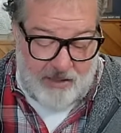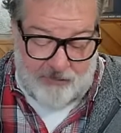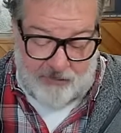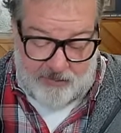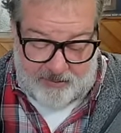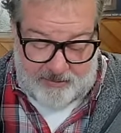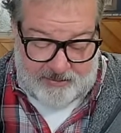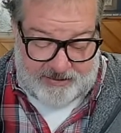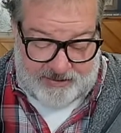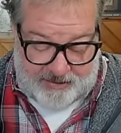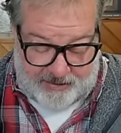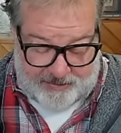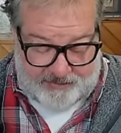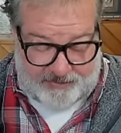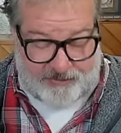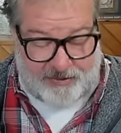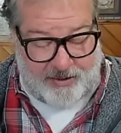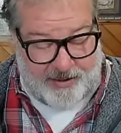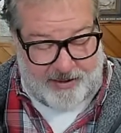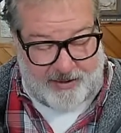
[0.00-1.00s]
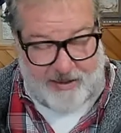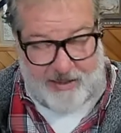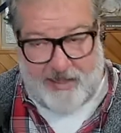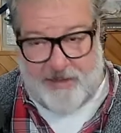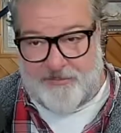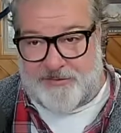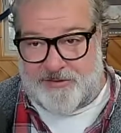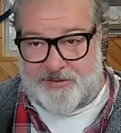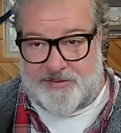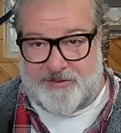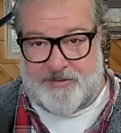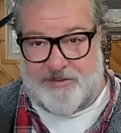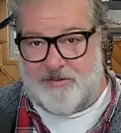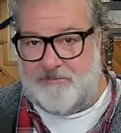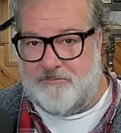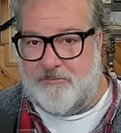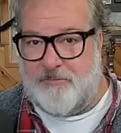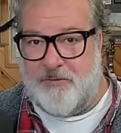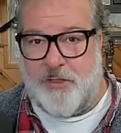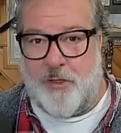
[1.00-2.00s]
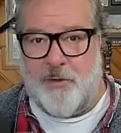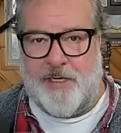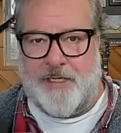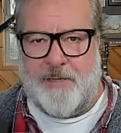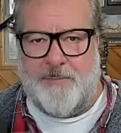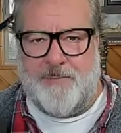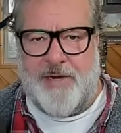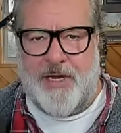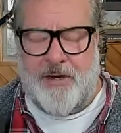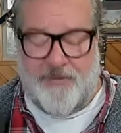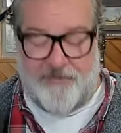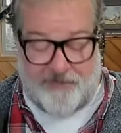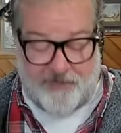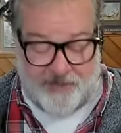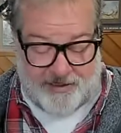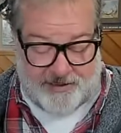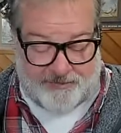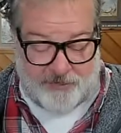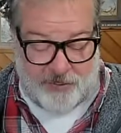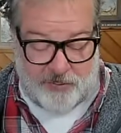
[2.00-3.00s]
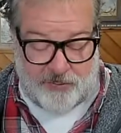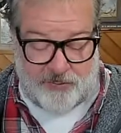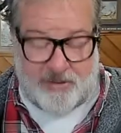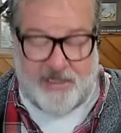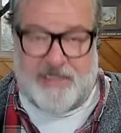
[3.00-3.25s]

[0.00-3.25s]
I was going into paraphrase mode.